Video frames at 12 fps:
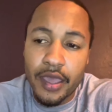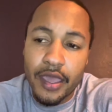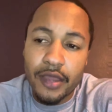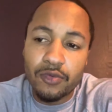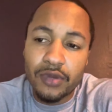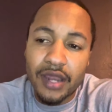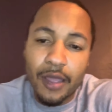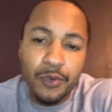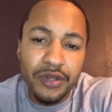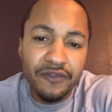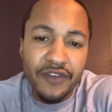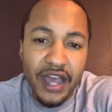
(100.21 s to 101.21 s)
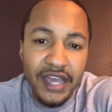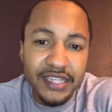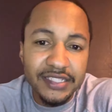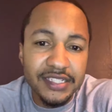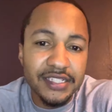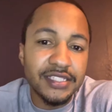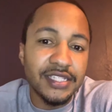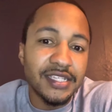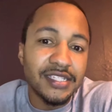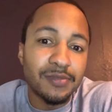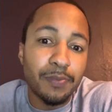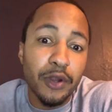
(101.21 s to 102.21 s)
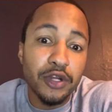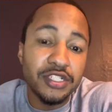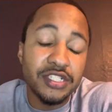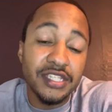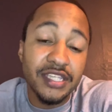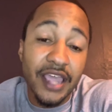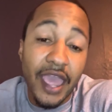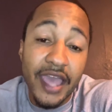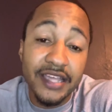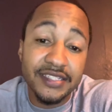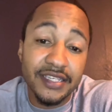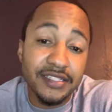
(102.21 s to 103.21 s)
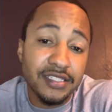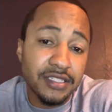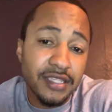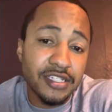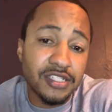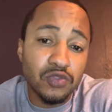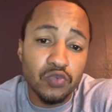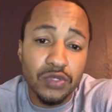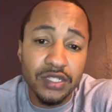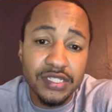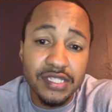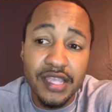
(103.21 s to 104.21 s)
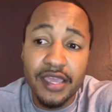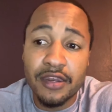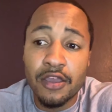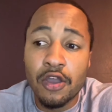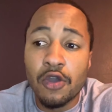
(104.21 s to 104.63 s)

And what I would advise is is purchasing assets such as real estate